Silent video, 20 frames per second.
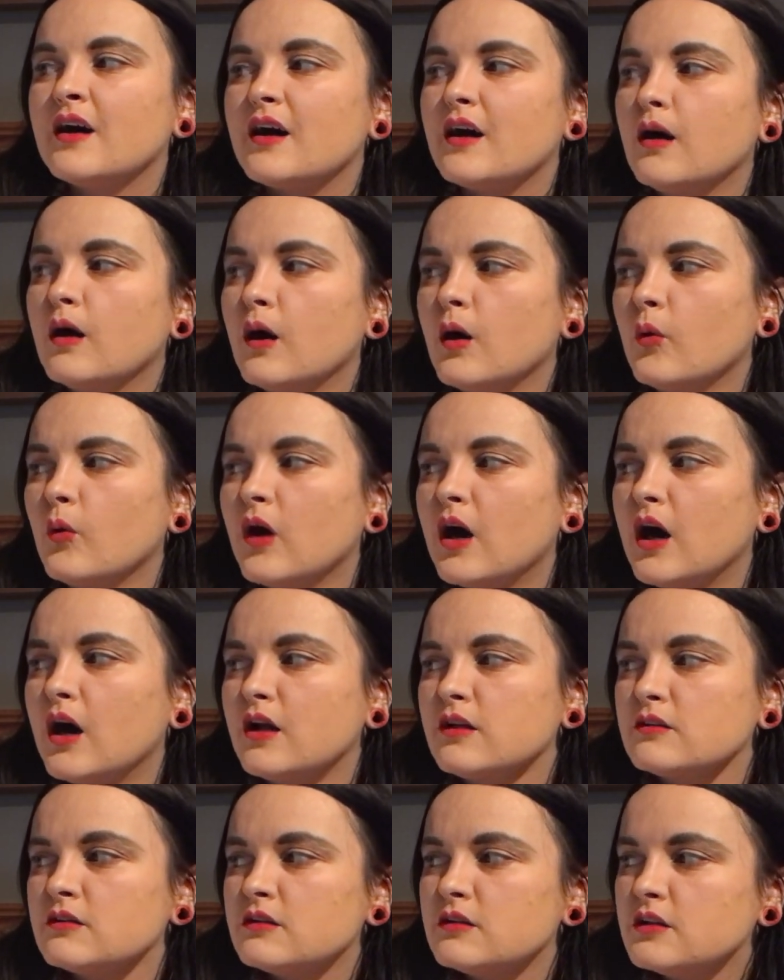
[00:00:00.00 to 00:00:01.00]
Oh,
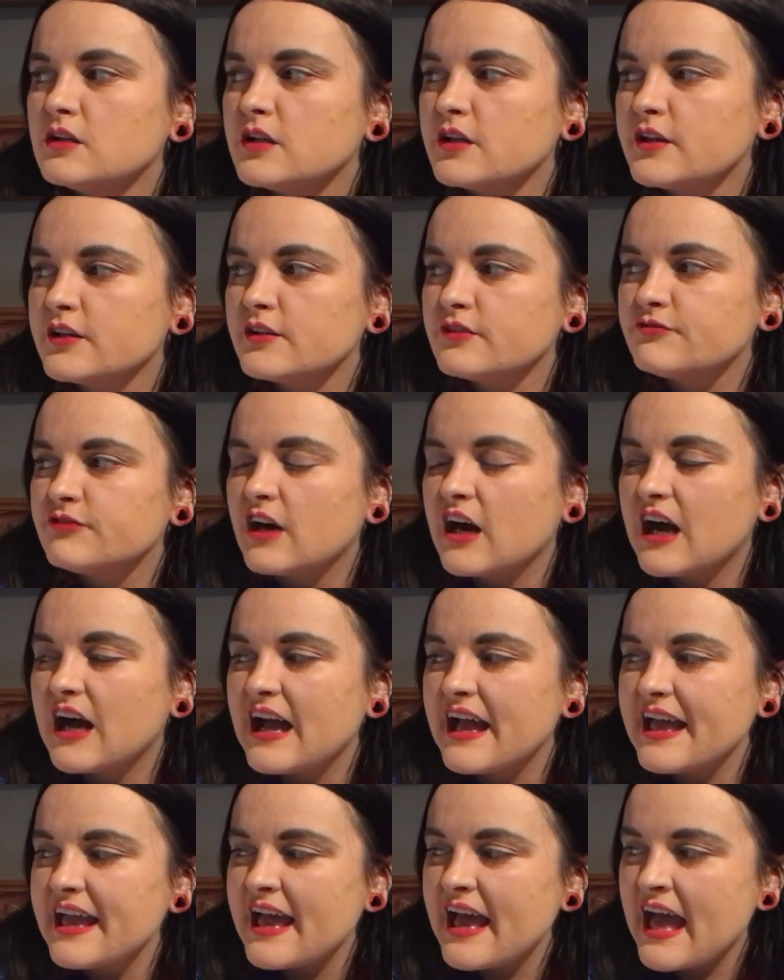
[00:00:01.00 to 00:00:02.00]
well, if
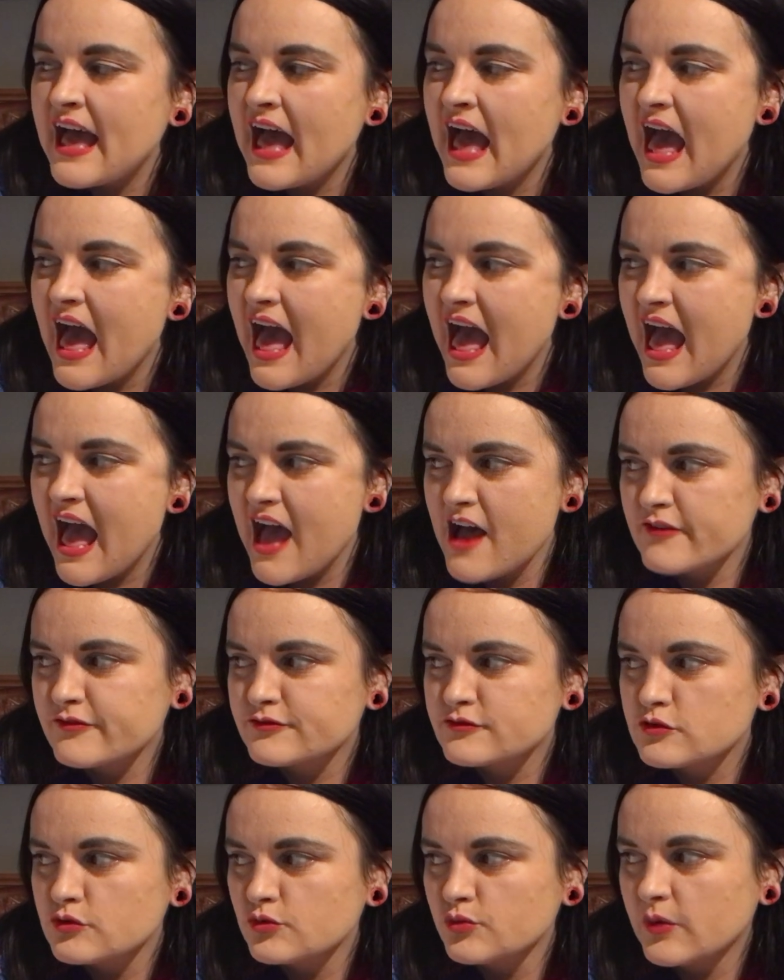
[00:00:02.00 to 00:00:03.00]
I
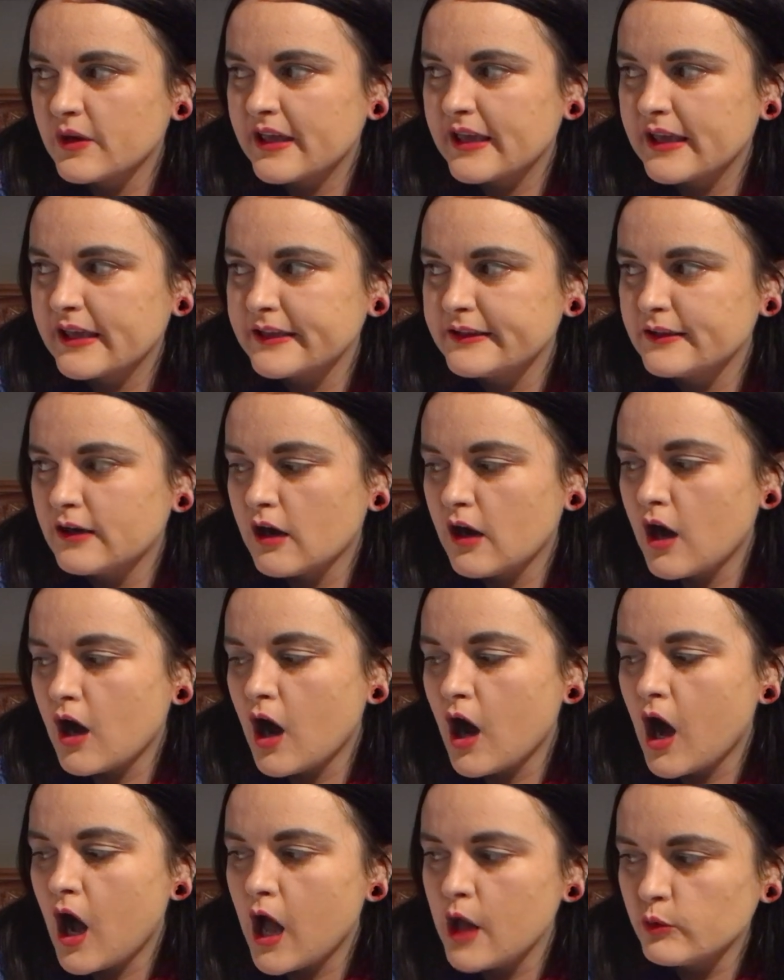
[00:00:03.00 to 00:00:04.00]
have to wait,
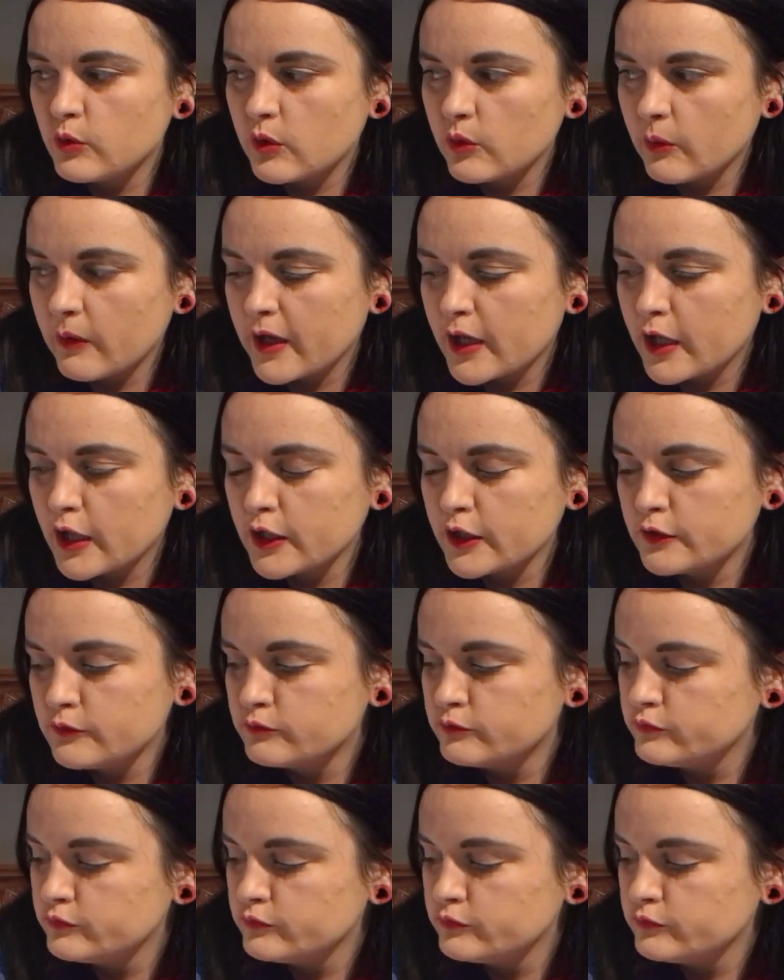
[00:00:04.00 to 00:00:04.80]
I will wait.